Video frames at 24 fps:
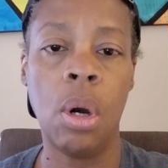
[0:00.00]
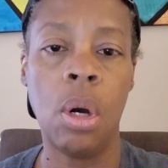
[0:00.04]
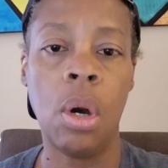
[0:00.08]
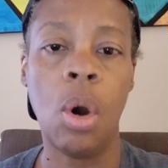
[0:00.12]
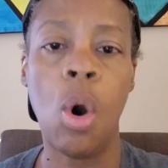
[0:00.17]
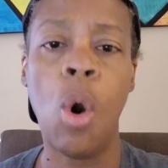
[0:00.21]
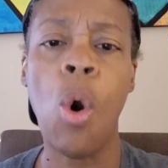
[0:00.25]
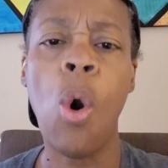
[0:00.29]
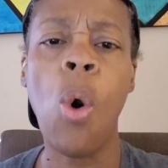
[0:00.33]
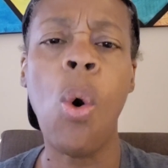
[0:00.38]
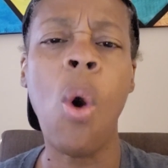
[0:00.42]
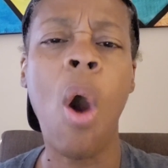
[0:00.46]
a
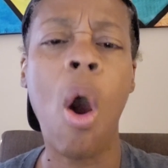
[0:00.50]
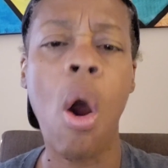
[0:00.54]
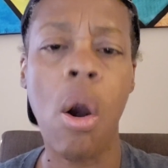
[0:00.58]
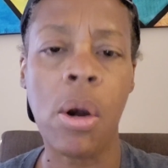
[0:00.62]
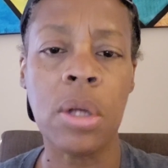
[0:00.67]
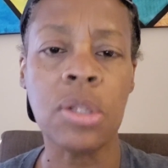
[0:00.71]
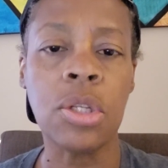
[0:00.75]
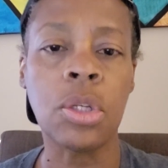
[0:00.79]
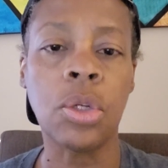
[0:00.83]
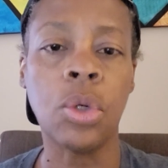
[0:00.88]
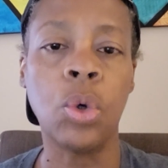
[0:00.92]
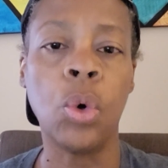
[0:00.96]
whole
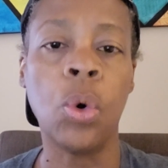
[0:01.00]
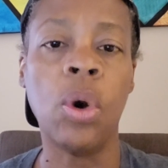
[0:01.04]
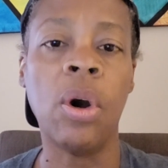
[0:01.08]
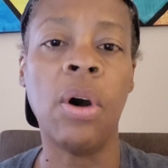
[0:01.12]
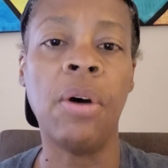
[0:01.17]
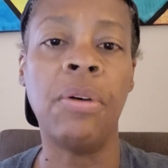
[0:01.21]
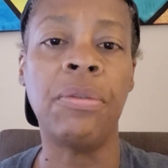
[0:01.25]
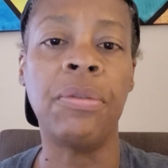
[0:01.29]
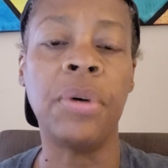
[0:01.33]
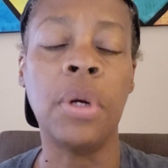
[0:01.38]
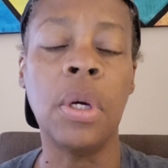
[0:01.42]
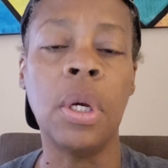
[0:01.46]
arsenal
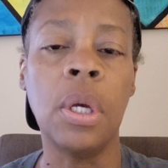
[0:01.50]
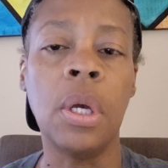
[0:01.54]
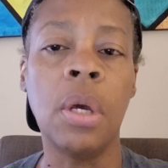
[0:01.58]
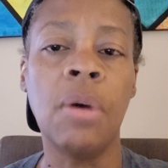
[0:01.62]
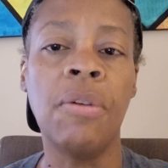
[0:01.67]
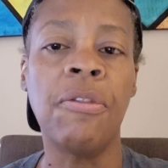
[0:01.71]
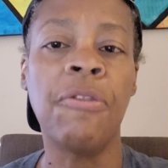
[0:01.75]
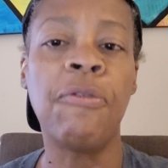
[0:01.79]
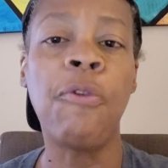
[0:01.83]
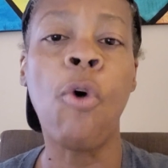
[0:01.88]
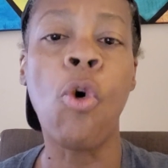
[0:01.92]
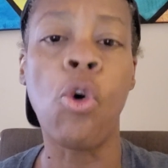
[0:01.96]
of
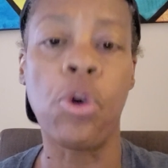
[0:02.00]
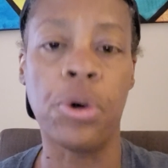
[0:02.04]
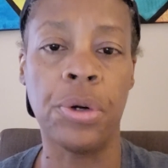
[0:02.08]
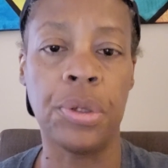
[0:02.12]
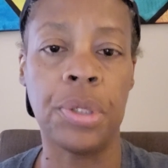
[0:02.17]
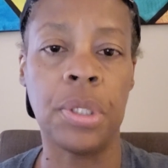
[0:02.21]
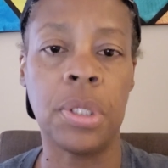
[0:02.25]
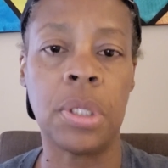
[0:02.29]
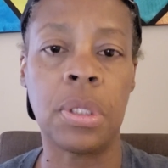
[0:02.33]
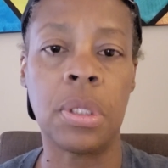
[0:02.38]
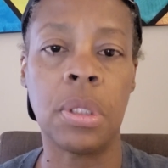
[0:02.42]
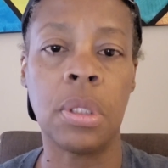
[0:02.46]

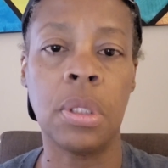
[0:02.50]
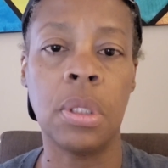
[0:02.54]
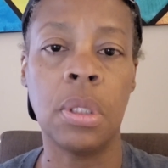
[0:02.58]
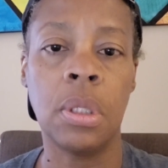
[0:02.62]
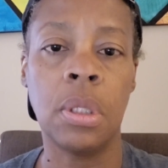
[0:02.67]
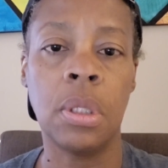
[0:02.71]
force